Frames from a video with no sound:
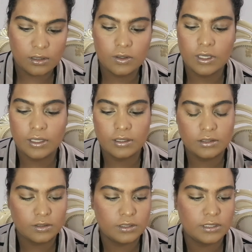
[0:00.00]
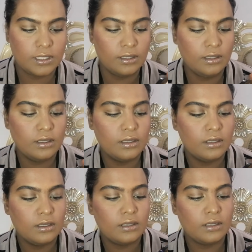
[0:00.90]
Okay, so it's done.
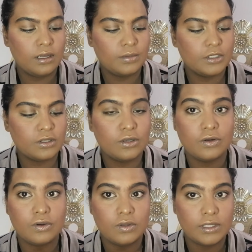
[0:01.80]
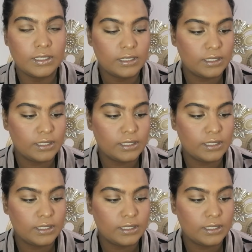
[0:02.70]
Now I'm just gonna roll it